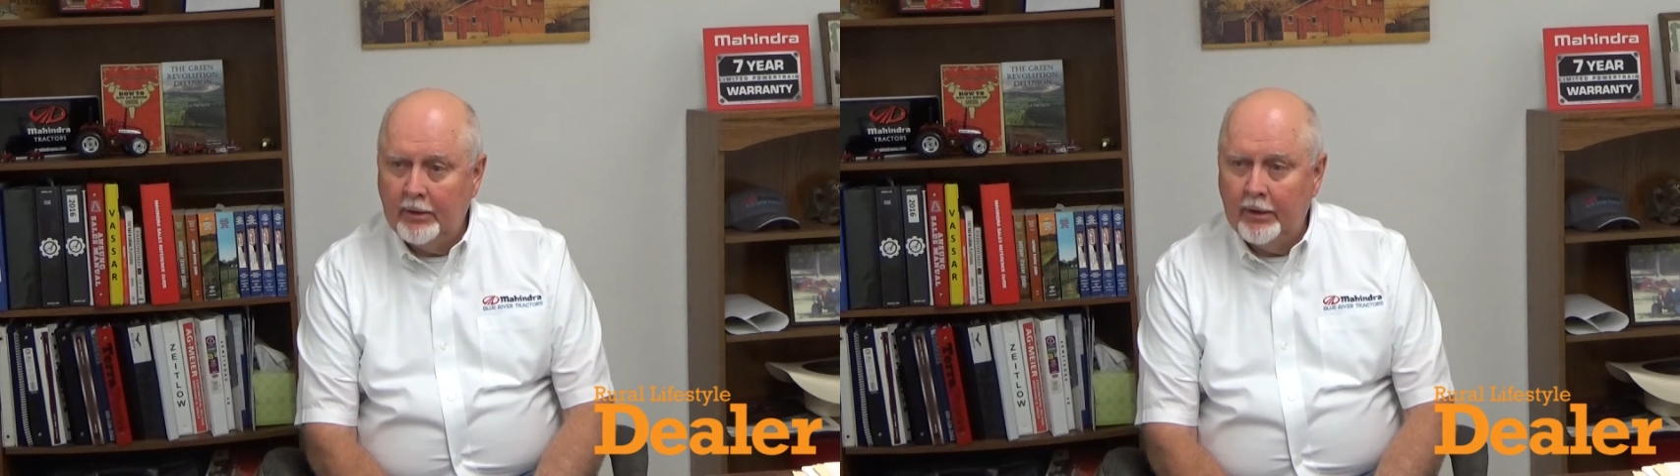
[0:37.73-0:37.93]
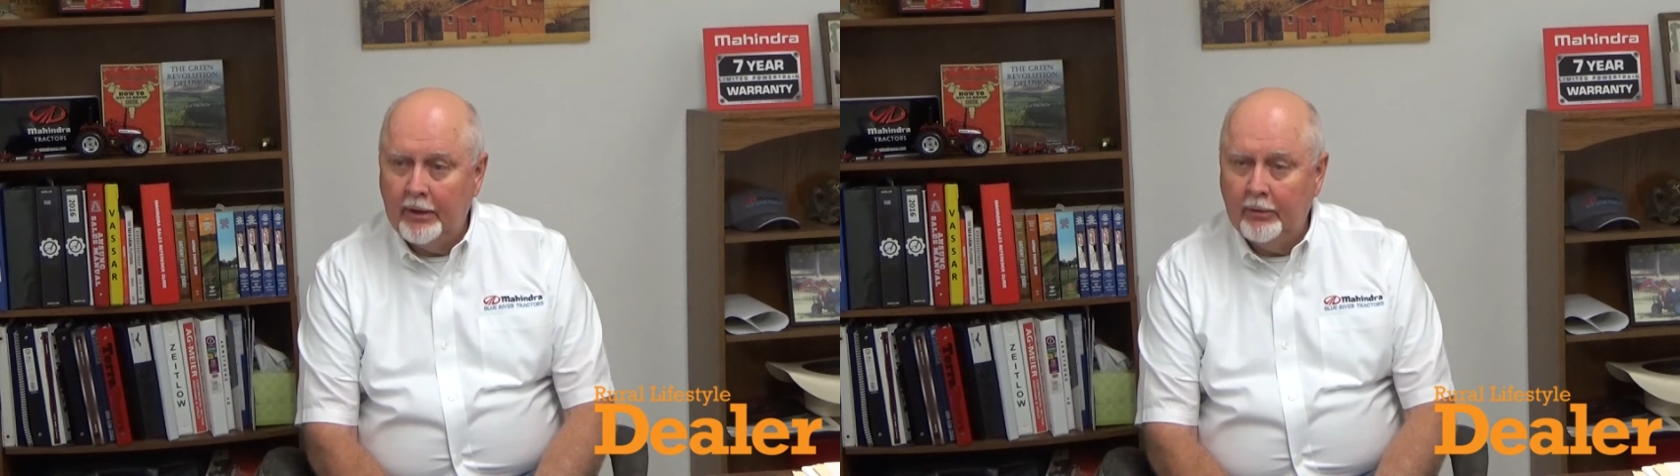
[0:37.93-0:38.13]

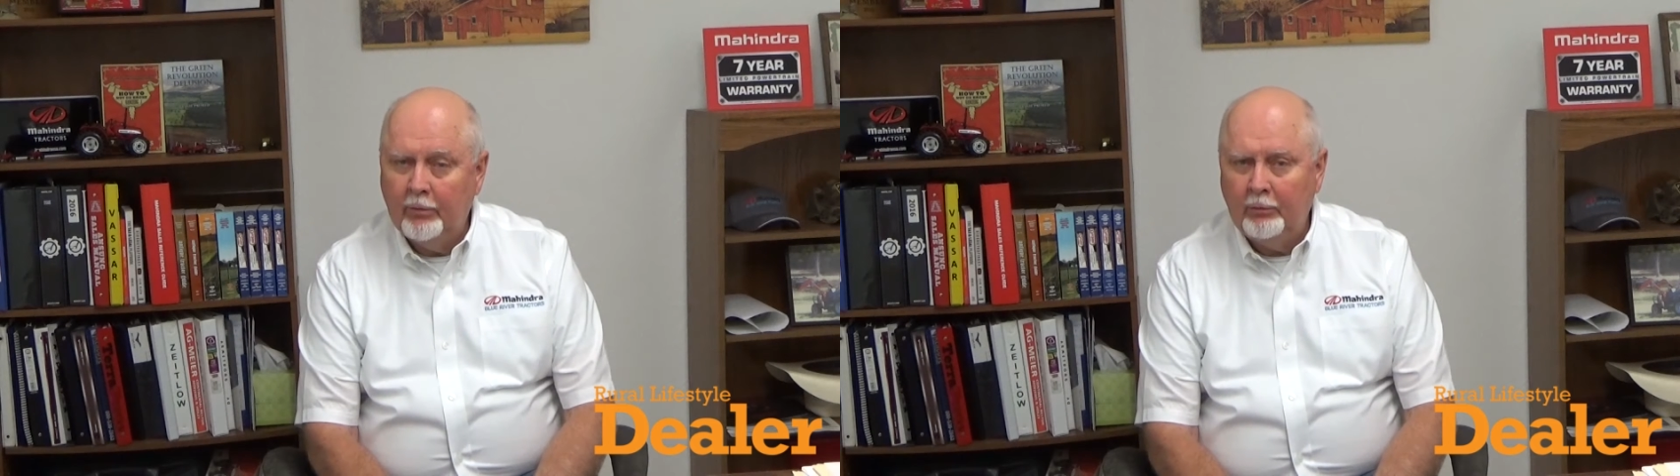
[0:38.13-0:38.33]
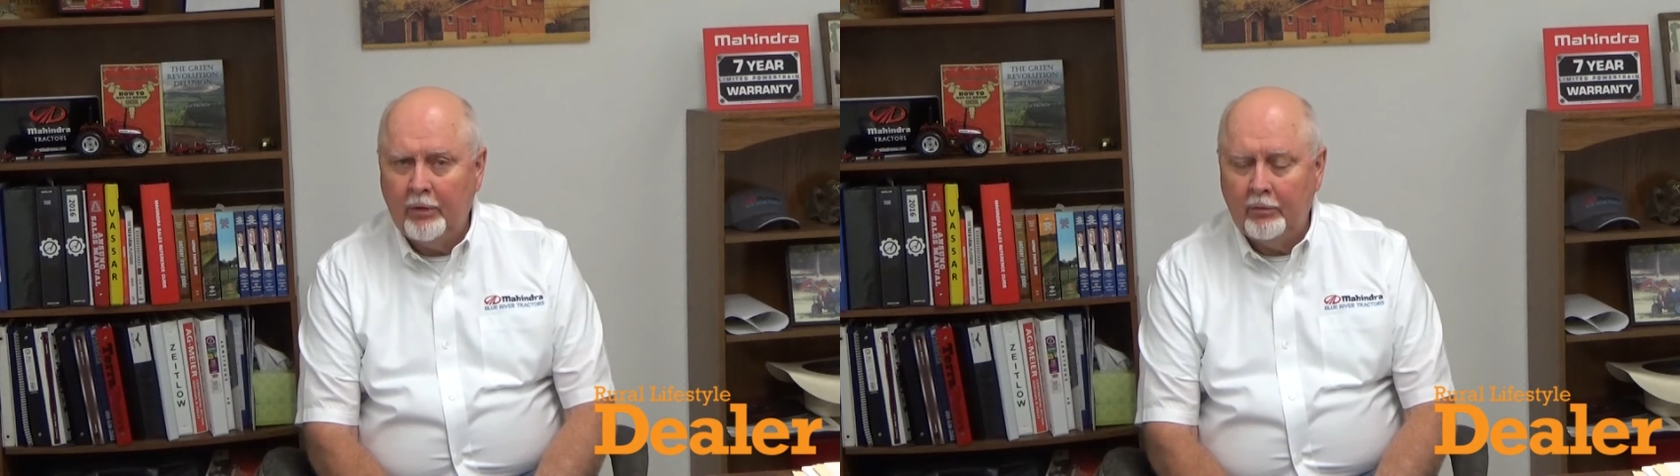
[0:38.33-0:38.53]
and it
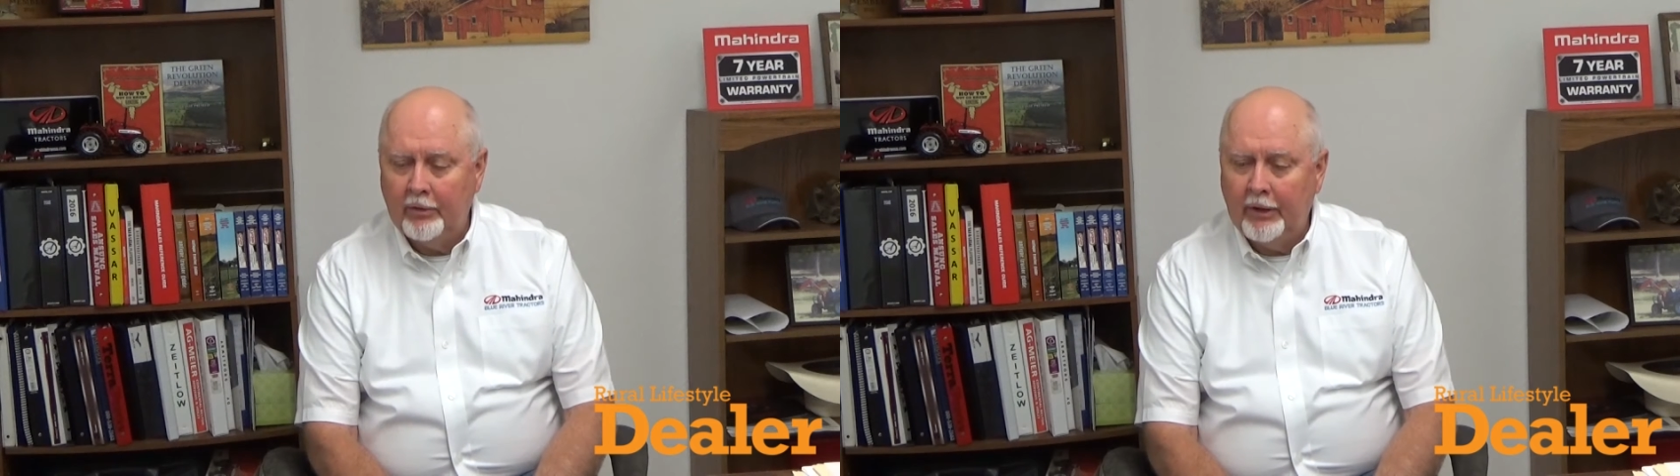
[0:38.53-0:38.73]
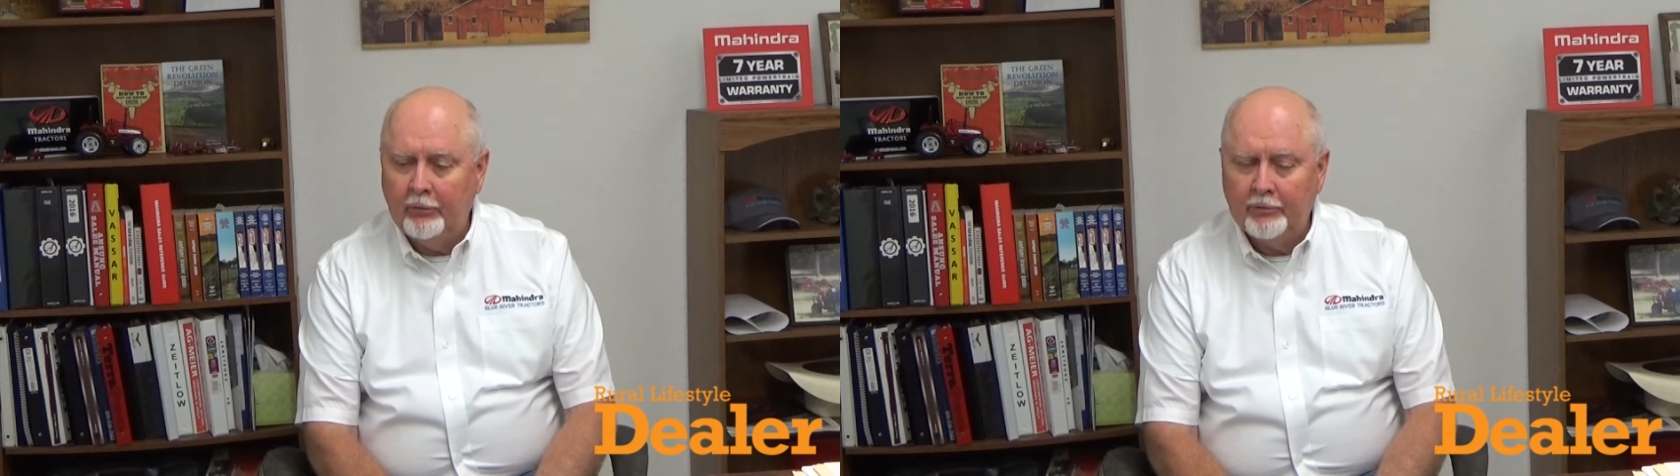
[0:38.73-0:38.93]

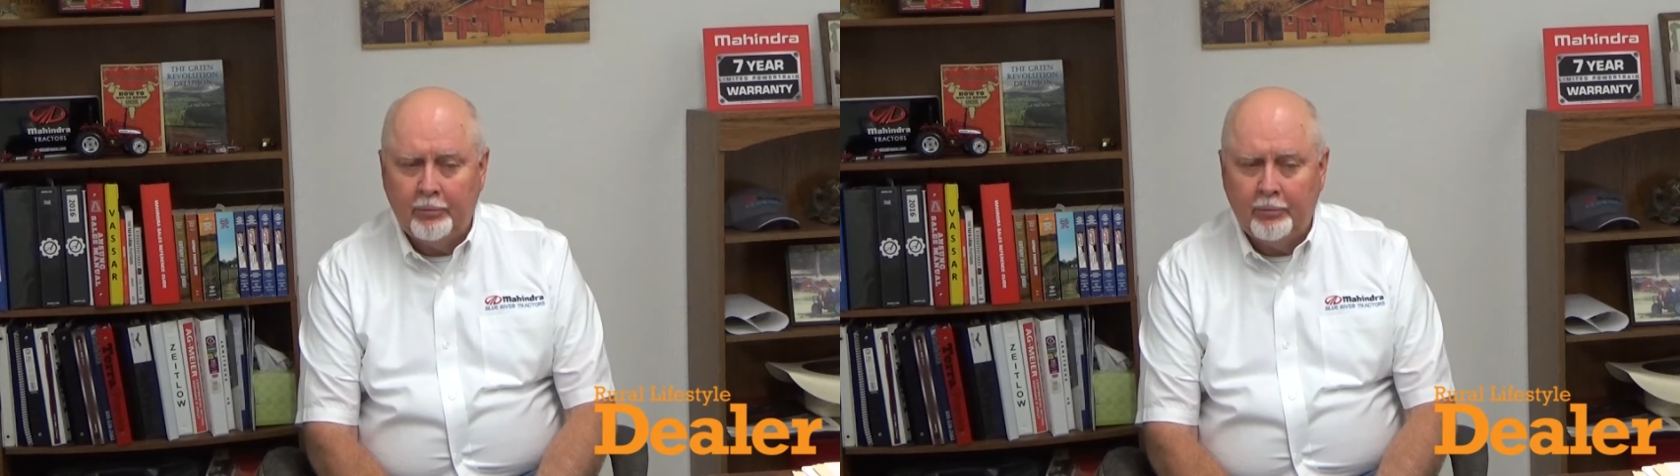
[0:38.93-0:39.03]
was